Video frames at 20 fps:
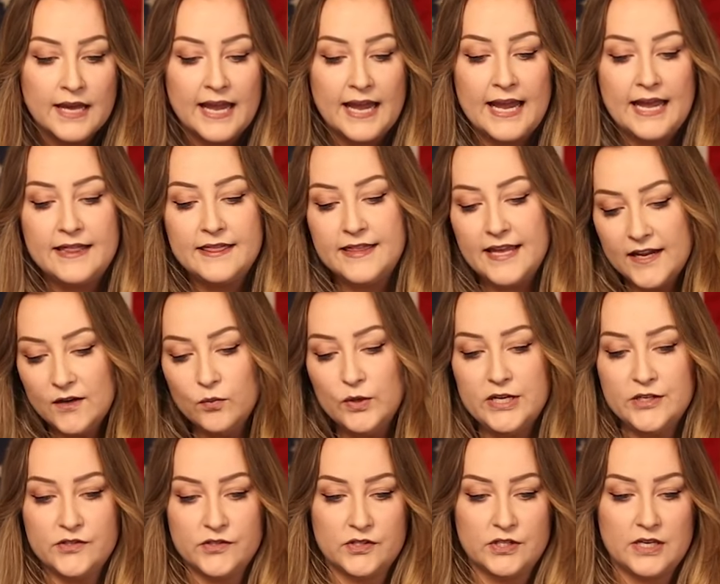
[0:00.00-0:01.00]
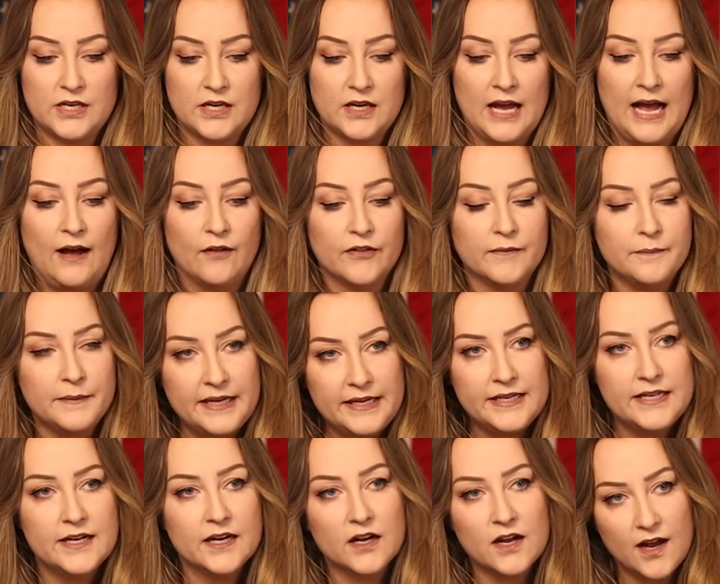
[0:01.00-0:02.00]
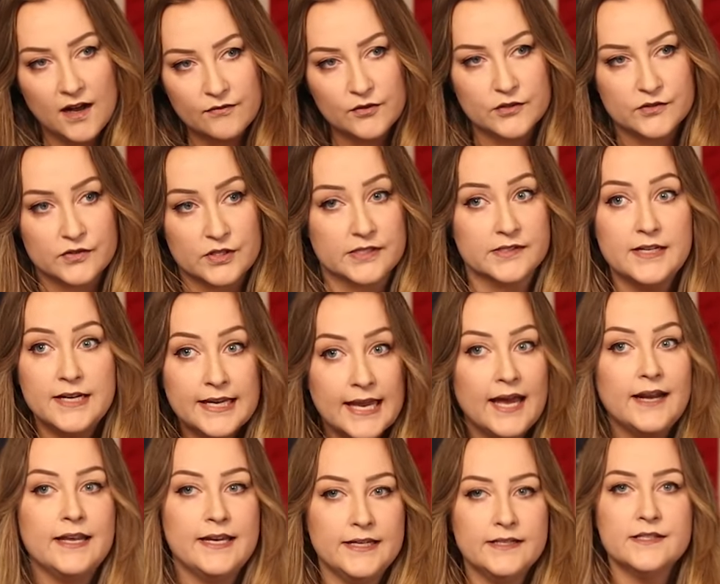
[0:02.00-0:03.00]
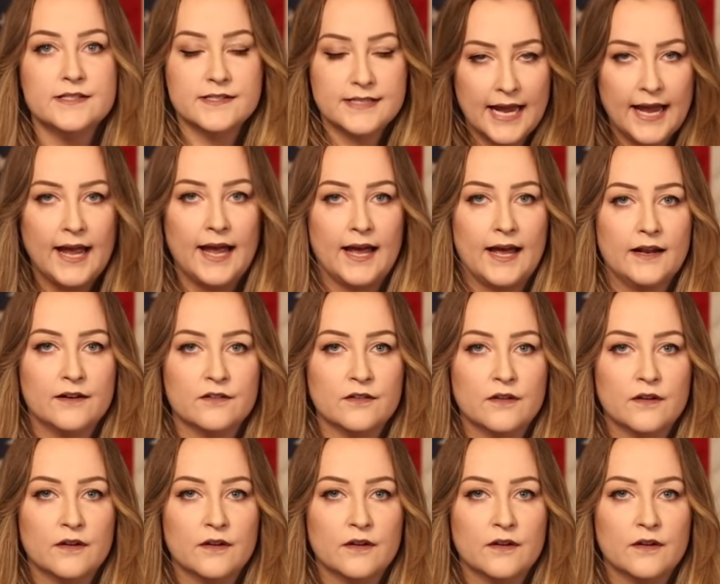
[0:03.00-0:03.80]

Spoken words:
And then we see how the media covers this. And again, it's sad.